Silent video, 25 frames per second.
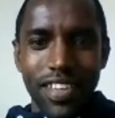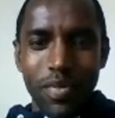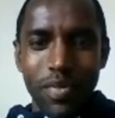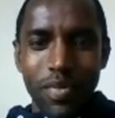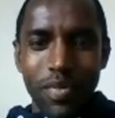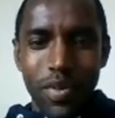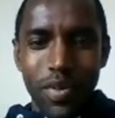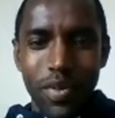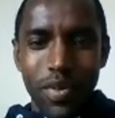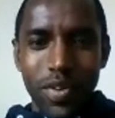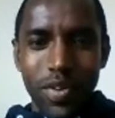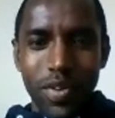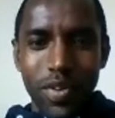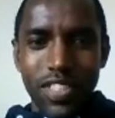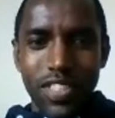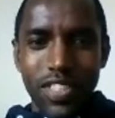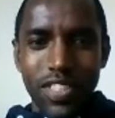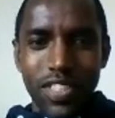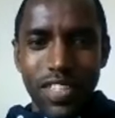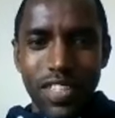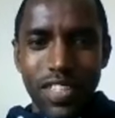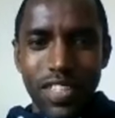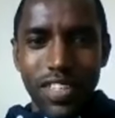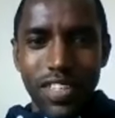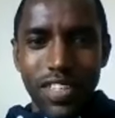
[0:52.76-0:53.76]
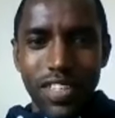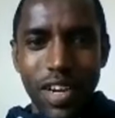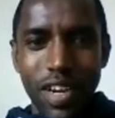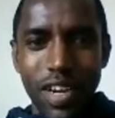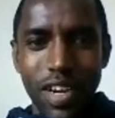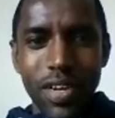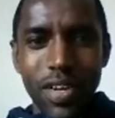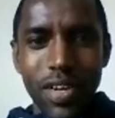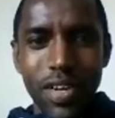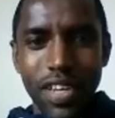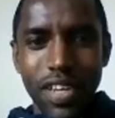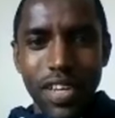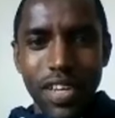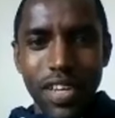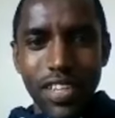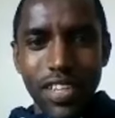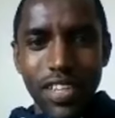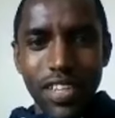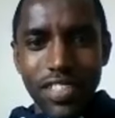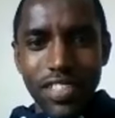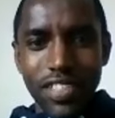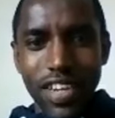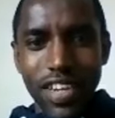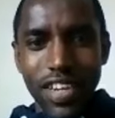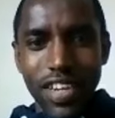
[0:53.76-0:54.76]
Because Ramadan
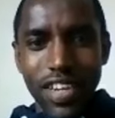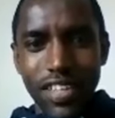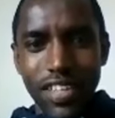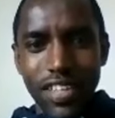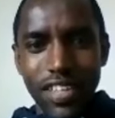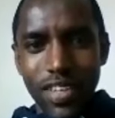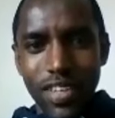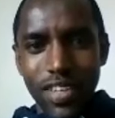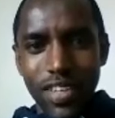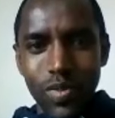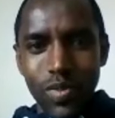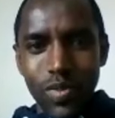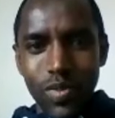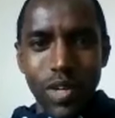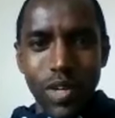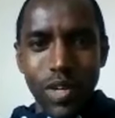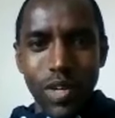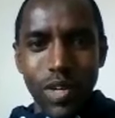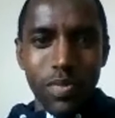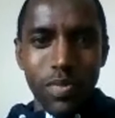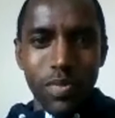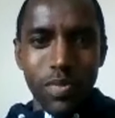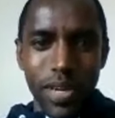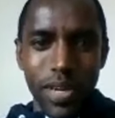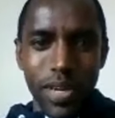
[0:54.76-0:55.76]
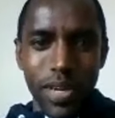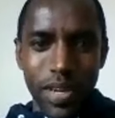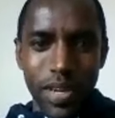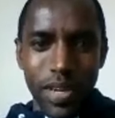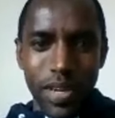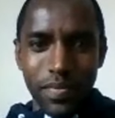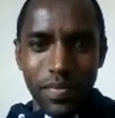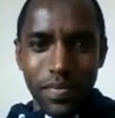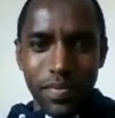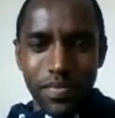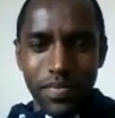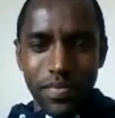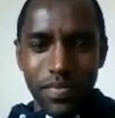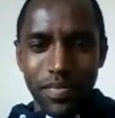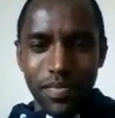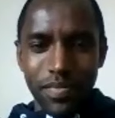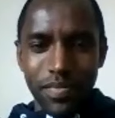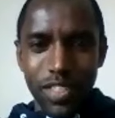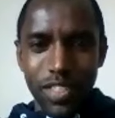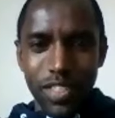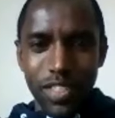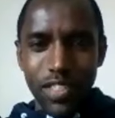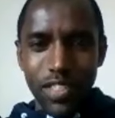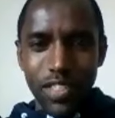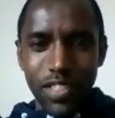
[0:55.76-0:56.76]
is nothing without prayer.
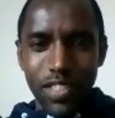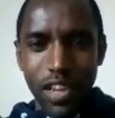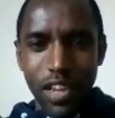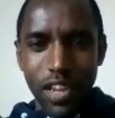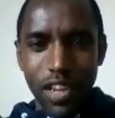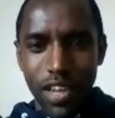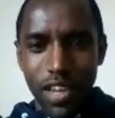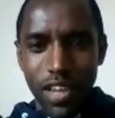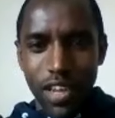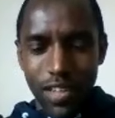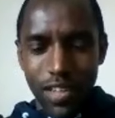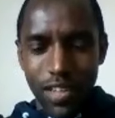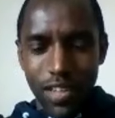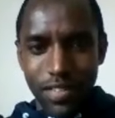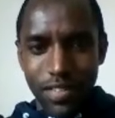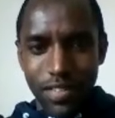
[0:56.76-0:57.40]
Salah.